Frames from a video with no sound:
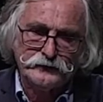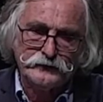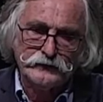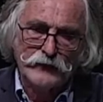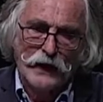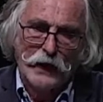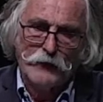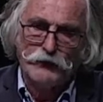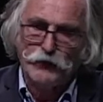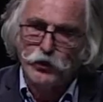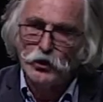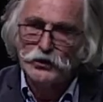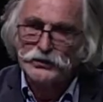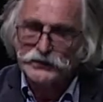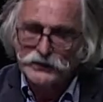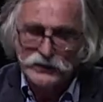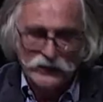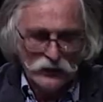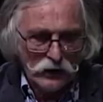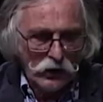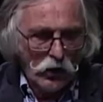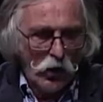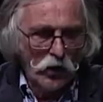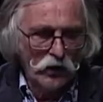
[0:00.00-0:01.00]
put
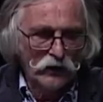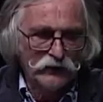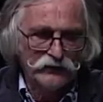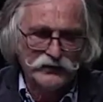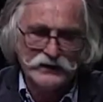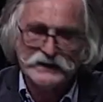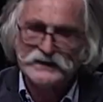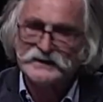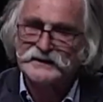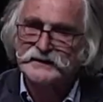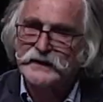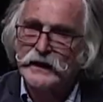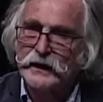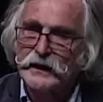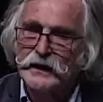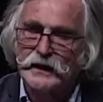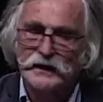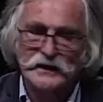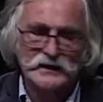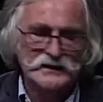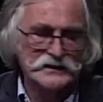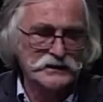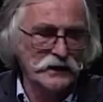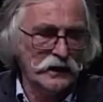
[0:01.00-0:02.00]
all these
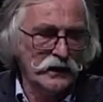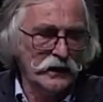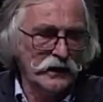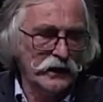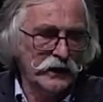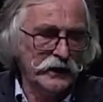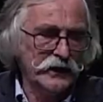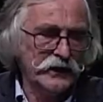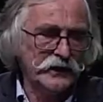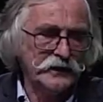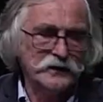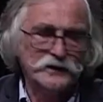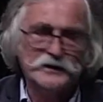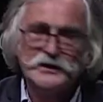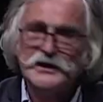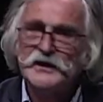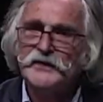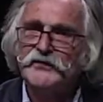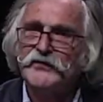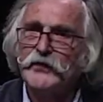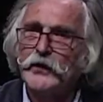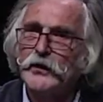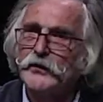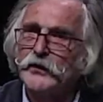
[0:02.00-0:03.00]
cells in
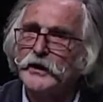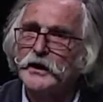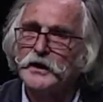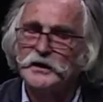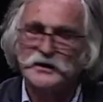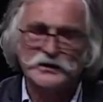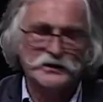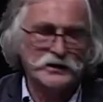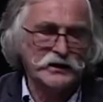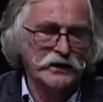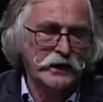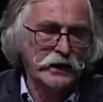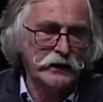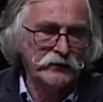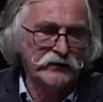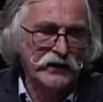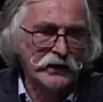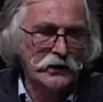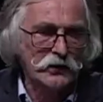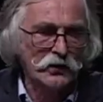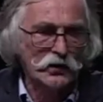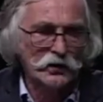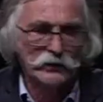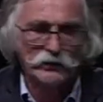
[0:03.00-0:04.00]
different
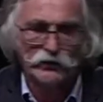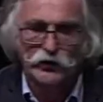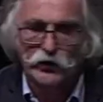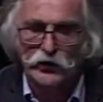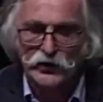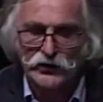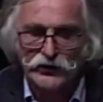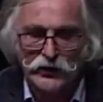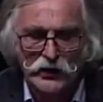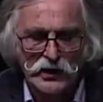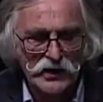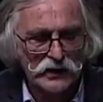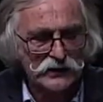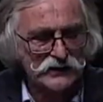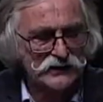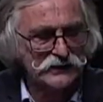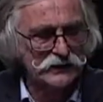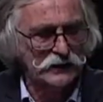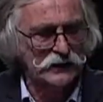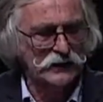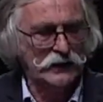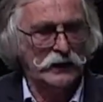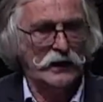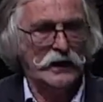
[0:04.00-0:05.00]
chemical products,
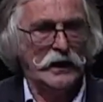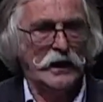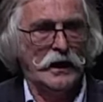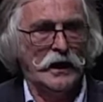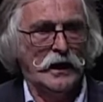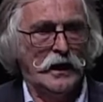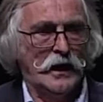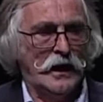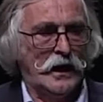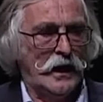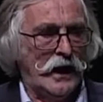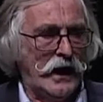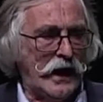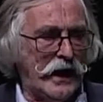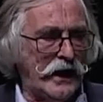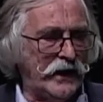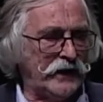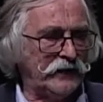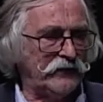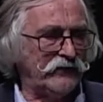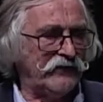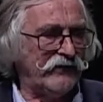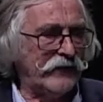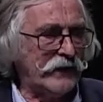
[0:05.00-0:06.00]
and
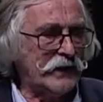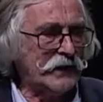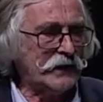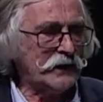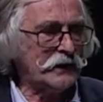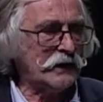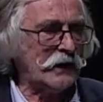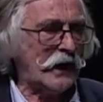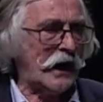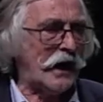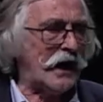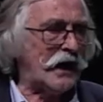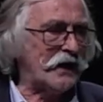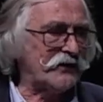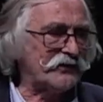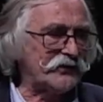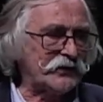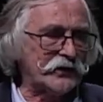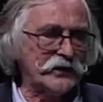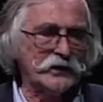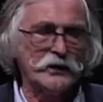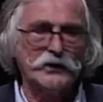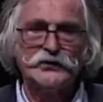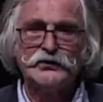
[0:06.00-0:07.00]
then
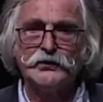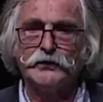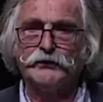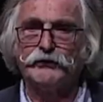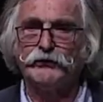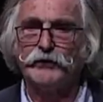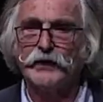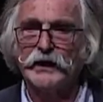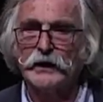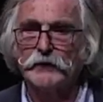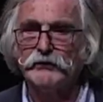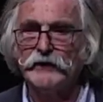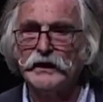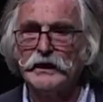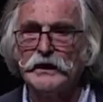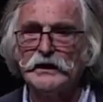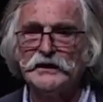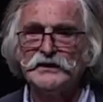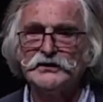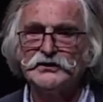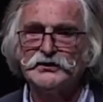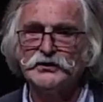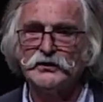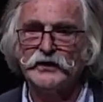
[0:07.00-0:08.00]
after you pigment,
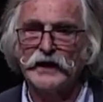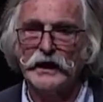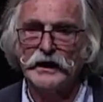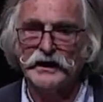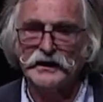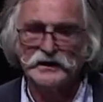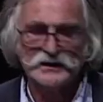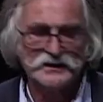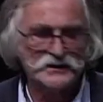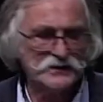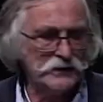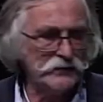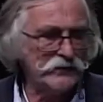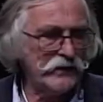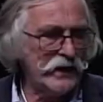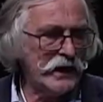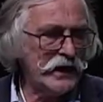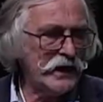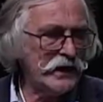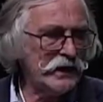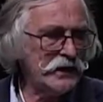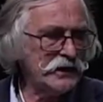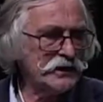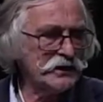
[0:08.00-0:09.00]
you
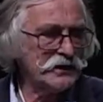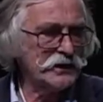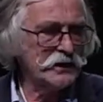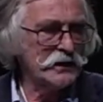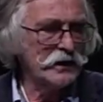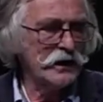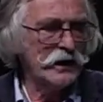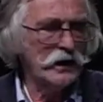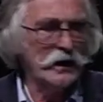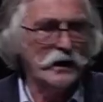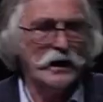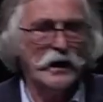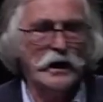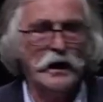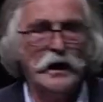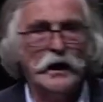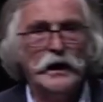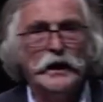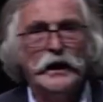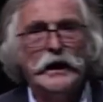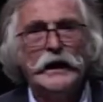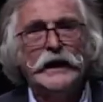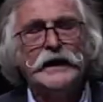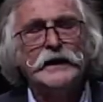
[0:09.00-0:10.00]
enzymate,
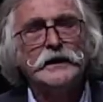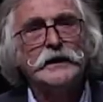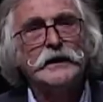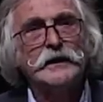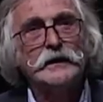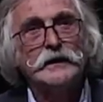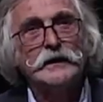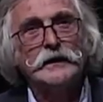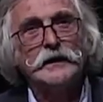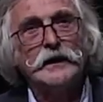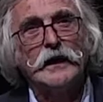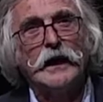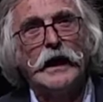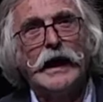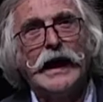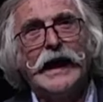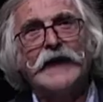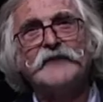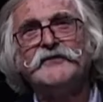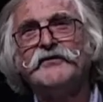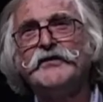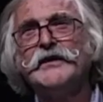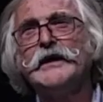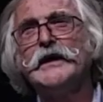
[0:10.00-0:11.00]
and at
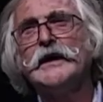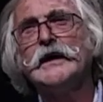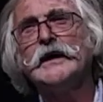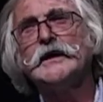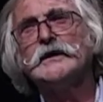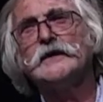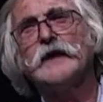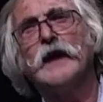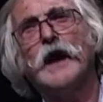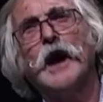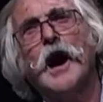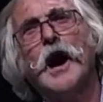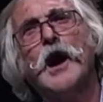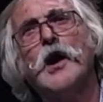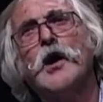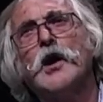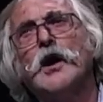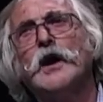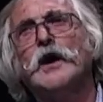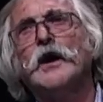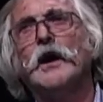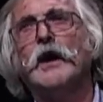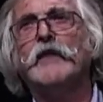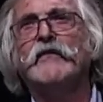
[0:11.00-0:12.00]
the end, are
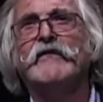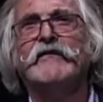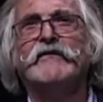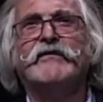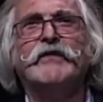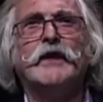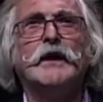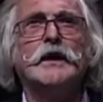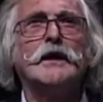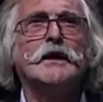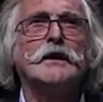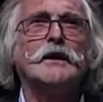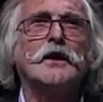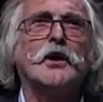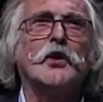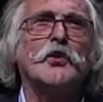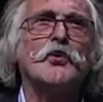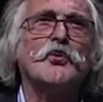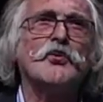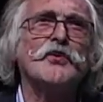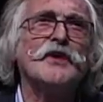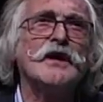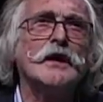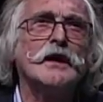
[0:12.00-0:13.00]
there
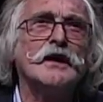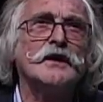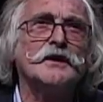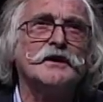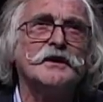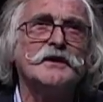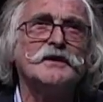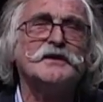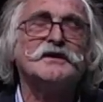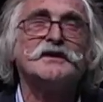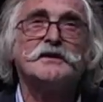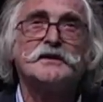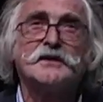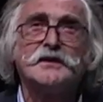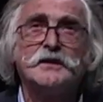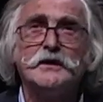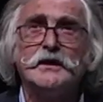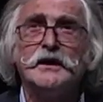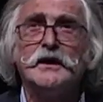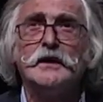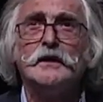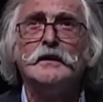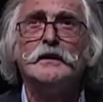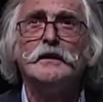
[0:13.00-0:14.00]
really
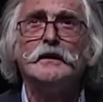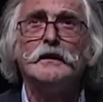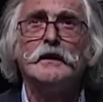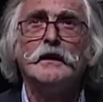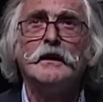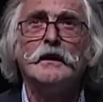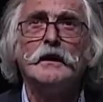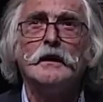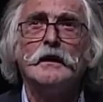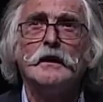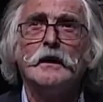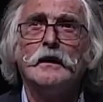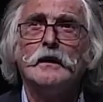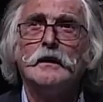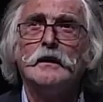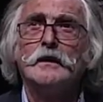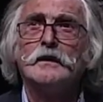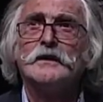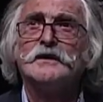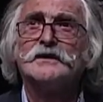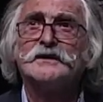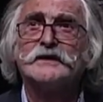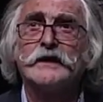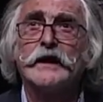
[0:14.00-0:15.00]
still
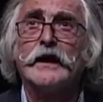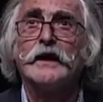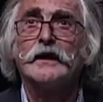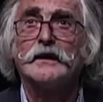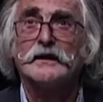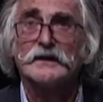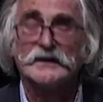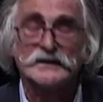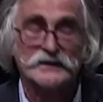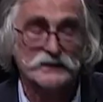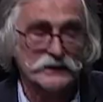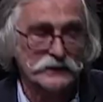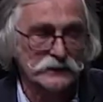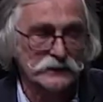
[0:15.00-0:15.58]
cells?